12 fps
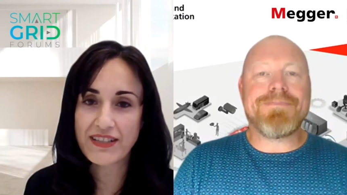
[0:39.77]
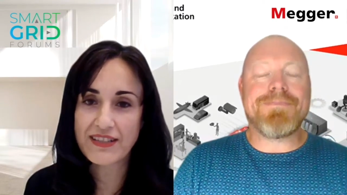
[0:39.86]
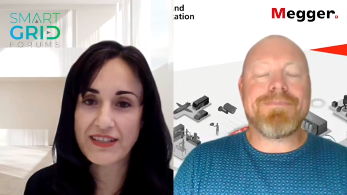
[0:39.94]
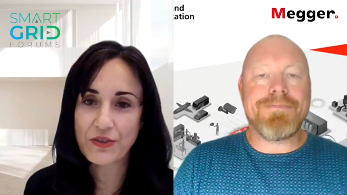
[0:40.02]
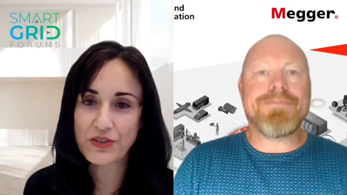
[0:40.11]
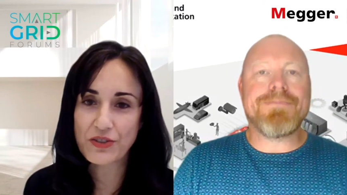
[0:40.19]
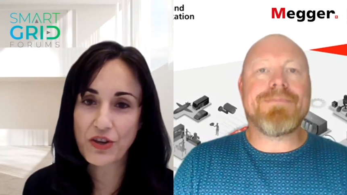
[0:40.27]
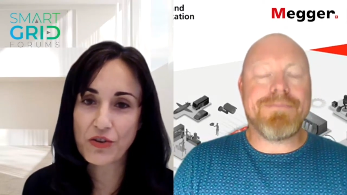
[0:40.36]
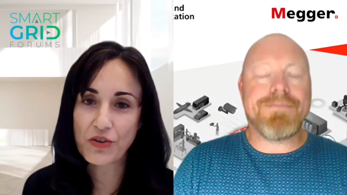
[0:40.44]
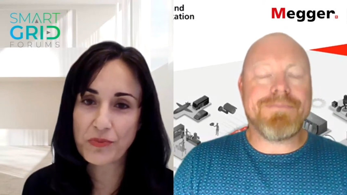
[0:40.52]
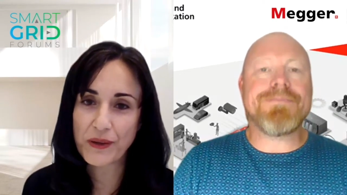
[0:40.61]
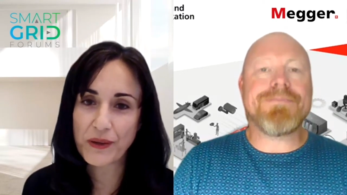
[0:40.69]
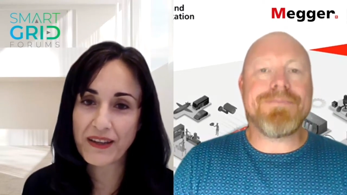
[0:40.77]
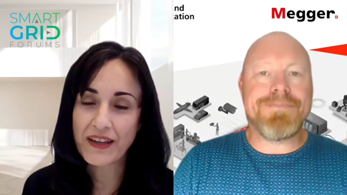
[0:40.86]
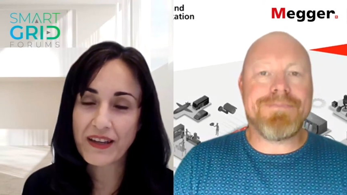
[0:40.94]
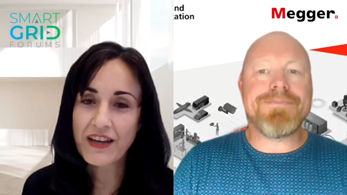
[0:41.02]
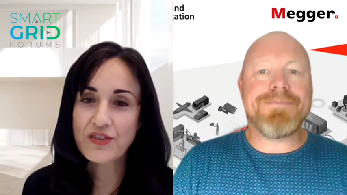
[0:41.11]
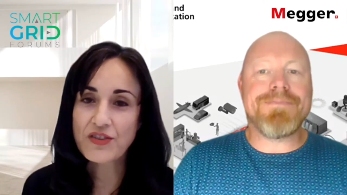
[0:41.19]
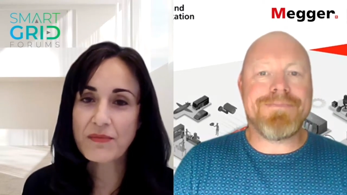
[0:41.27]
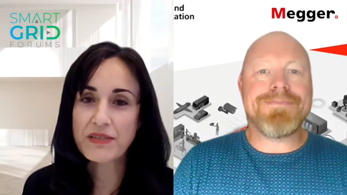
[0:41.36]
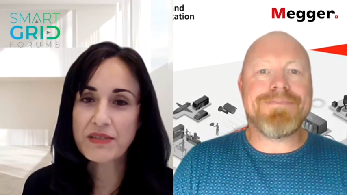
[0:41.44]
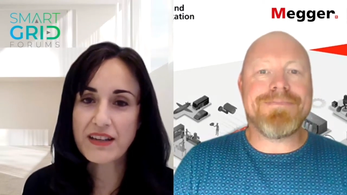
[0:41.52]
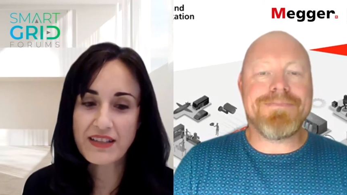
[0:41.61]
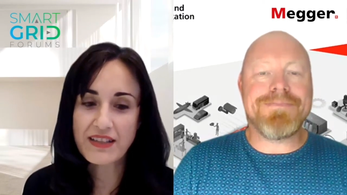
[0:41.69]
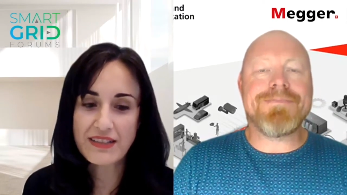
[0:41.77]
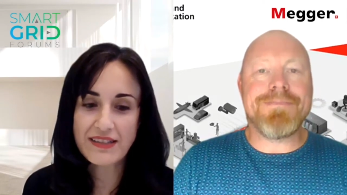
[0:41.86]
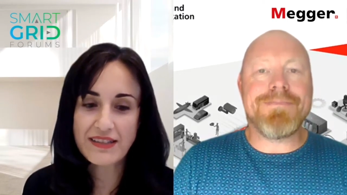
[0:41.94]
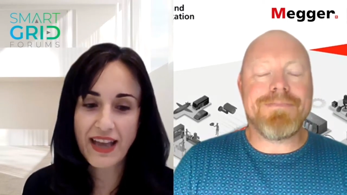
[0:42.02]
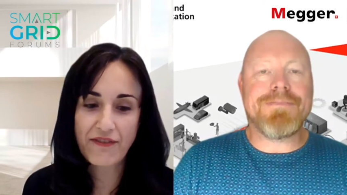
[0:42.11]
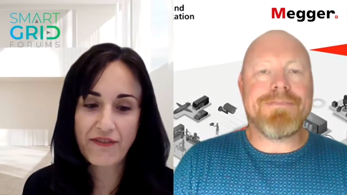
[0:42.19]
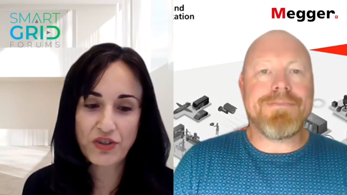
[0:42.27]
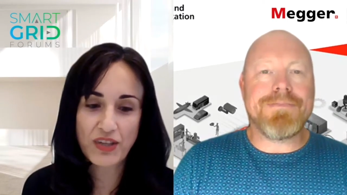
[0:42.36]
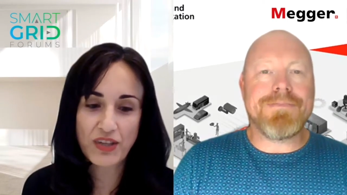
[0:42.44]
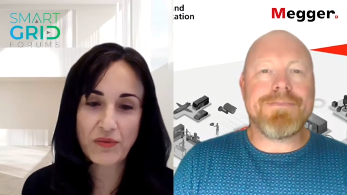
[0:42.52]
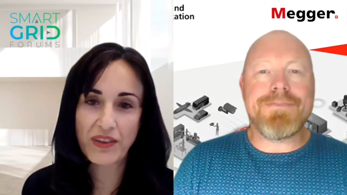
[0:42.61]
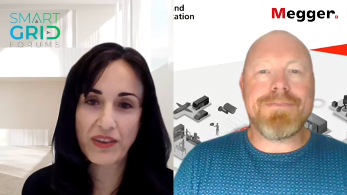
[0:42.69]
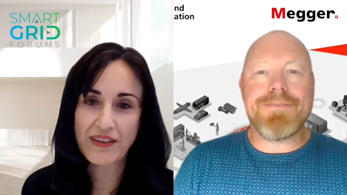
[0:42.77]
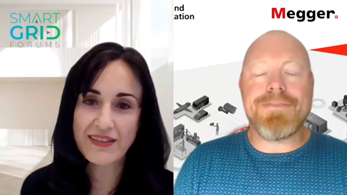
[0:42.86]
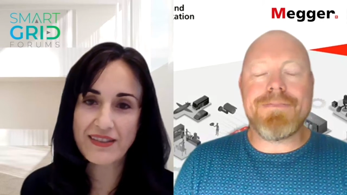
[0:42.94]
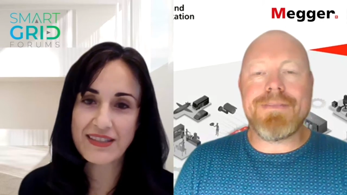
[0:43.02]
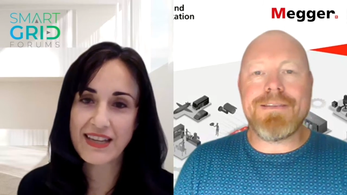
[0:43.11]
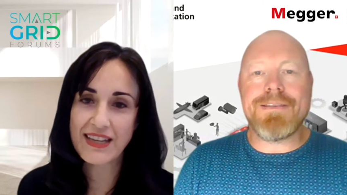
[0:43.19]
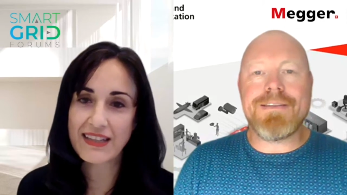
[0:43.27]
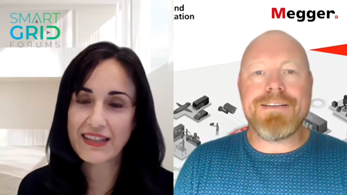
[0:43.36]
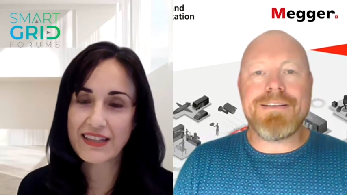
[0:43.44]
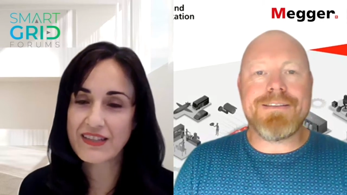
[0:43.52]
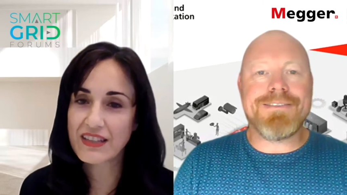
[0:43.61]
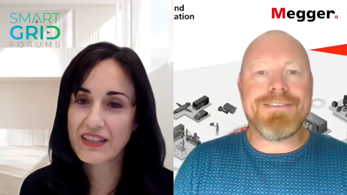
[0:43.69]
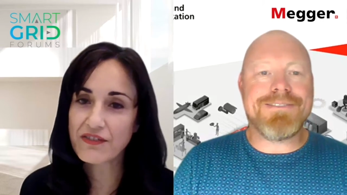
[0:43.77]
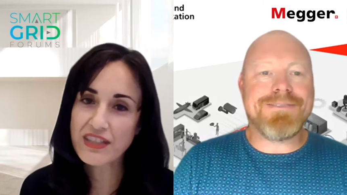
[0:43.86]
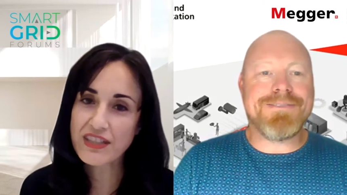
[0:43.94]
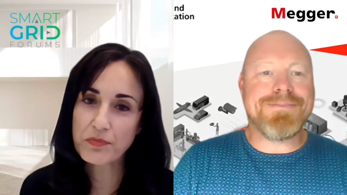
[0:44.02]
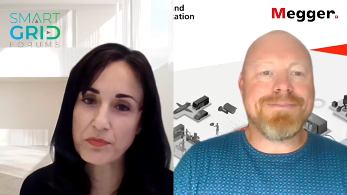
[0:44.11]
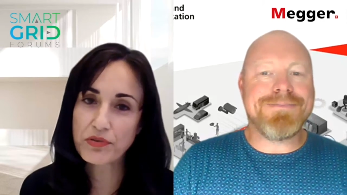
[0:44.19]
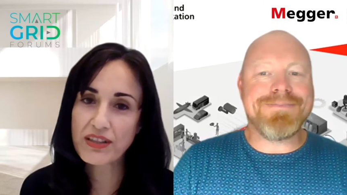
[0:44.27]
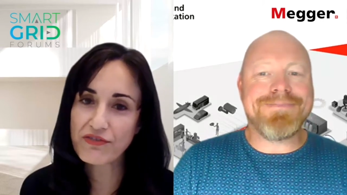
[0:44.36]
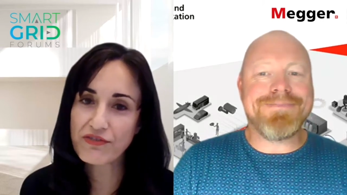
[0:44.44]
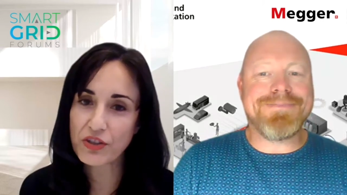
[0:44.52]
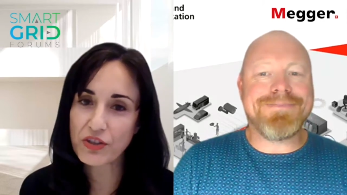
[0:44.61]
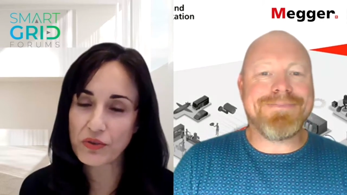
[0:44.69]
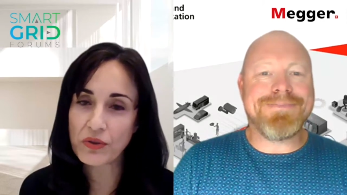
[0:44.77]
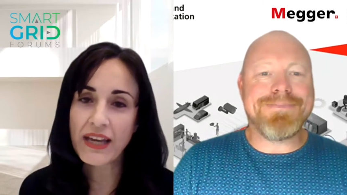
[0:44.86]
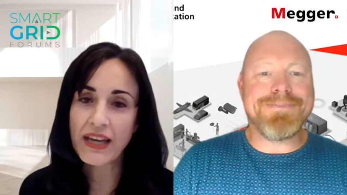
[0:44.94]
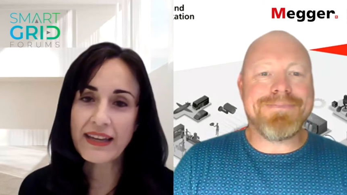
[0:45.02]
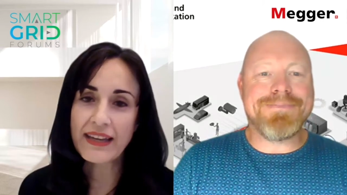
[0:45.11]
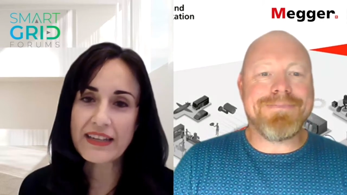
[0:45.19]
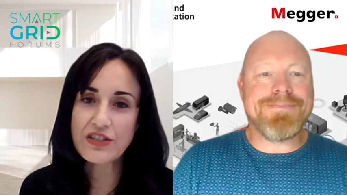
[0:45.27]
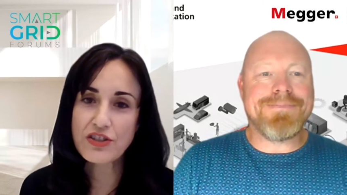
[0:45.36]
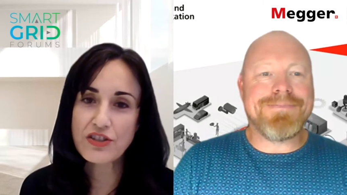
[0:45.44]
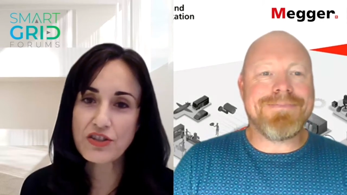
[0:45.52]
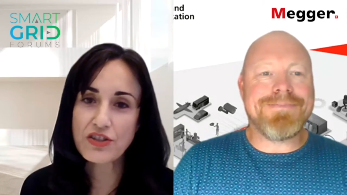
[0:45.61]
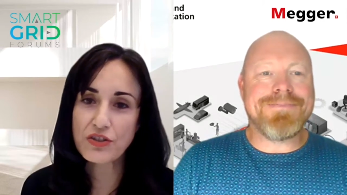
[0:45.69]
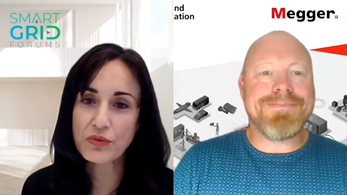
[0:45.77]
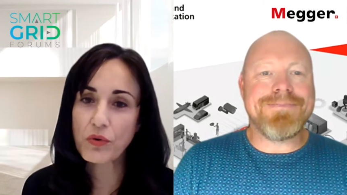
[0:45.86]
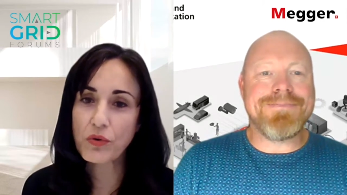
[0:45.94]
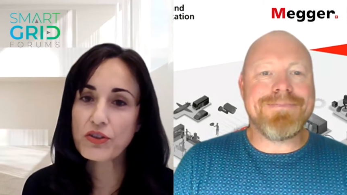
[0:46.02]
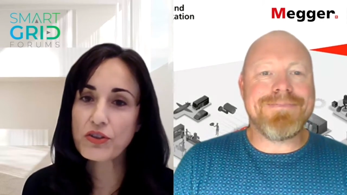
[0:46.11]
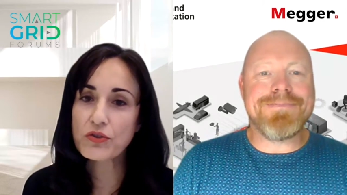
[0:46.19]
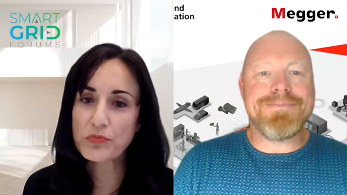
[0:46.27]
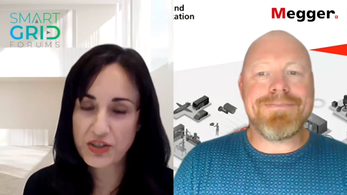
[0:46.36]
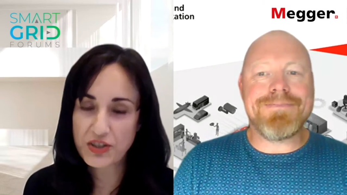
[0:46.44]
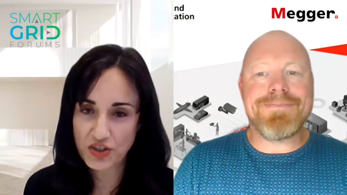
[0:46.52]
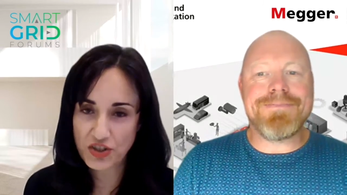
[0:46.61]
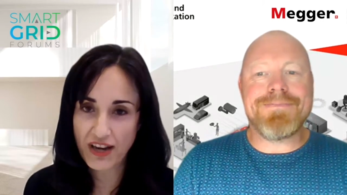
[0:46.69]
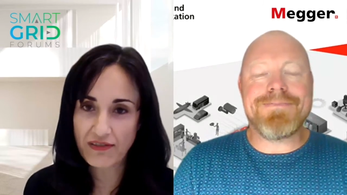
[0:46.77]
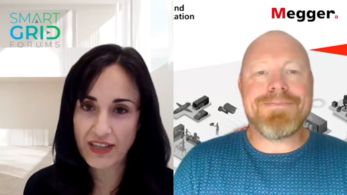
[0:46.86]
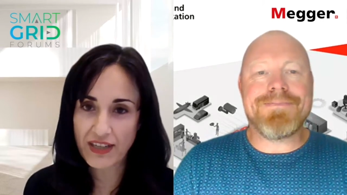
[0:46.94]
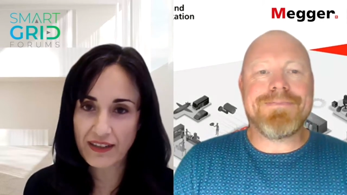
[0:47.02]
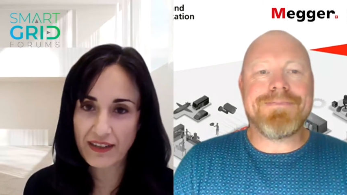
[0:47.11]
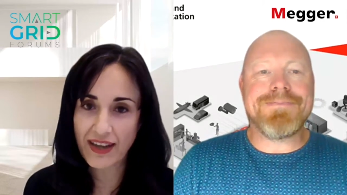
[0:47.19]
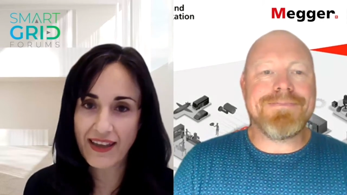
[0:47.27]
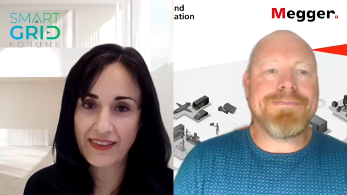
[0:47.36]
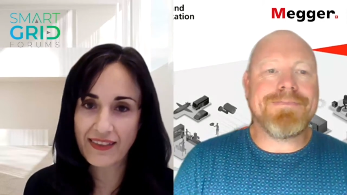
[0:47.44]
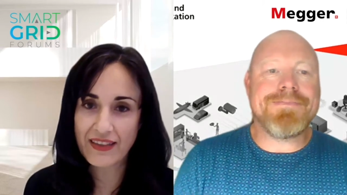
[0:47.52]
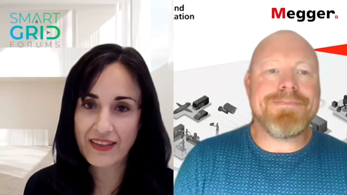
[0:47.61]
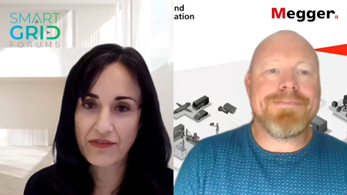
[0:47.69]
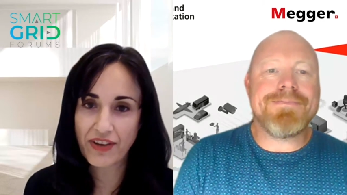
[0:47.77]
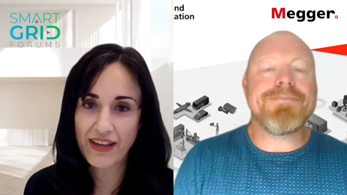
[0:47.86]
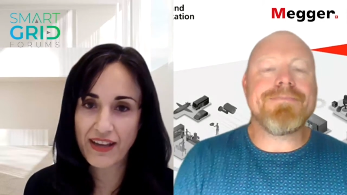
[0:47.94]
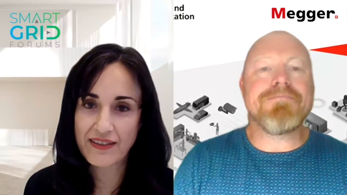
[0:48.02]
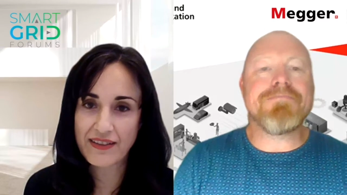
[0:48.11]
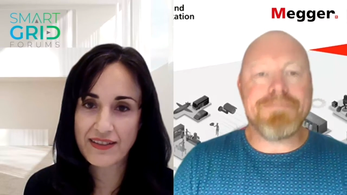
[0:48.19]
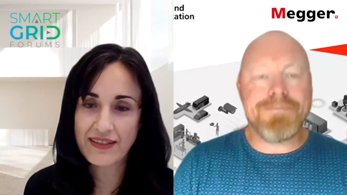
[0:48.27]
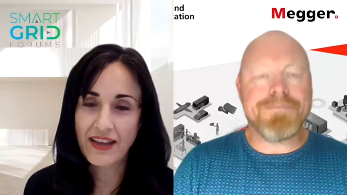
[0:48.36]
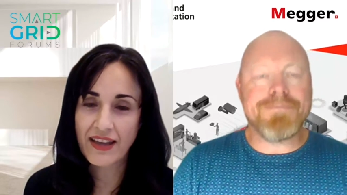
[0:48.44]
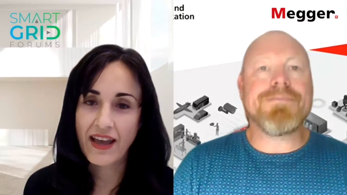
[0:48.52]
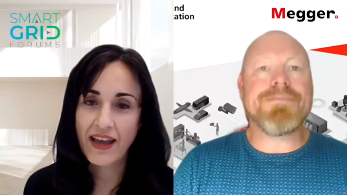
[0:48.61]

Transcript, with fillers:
Speaker 1: event in October. So I'm delighted to have you here with us today, Niclas, to give us a preview into what you'll be sharing at the event.